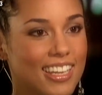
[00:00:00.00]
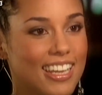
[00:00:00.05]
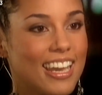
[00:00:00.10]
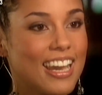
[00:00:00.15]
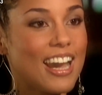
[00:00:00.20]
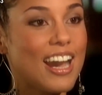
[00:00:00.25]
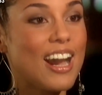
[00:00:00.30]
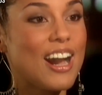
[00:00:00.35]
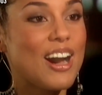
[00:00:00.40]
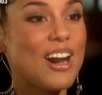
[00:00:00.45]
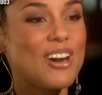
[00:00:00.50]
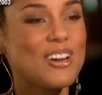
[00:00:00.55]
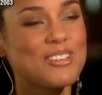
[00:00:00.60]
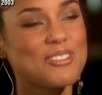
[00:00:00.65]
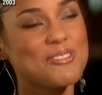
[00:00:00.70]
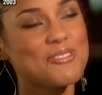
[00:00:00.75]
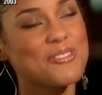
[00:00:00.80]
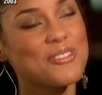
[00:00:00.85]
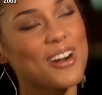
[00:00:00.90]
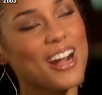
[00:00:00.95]
for you?
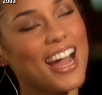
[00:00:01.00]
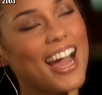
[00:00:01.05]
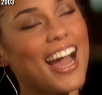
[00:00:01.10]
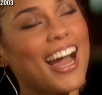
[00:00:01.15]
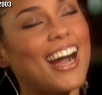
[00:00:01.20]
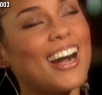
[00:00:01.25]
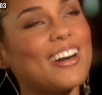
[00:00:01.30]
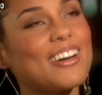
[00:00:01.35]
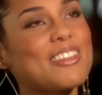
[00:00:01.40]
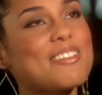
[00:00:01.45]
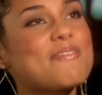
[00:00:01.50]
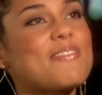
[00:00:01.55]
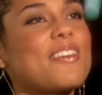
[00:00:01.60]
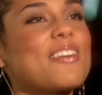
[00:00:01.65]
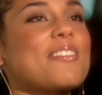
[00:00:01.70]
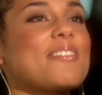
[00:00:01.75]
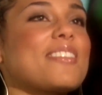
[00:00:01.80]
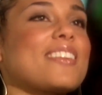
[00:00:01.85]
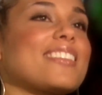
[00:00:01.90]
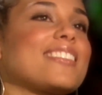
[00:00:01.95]
Wow, the
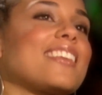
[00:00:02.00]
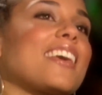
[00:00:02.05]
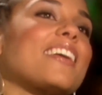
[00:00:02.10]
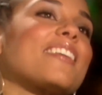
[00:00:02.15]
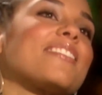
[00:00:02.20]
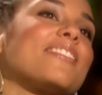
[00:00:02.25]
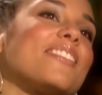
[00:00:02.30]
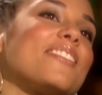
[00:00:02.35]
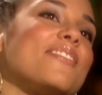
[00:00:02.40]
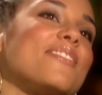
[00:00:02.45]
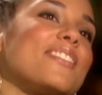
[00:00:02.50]
perfect day for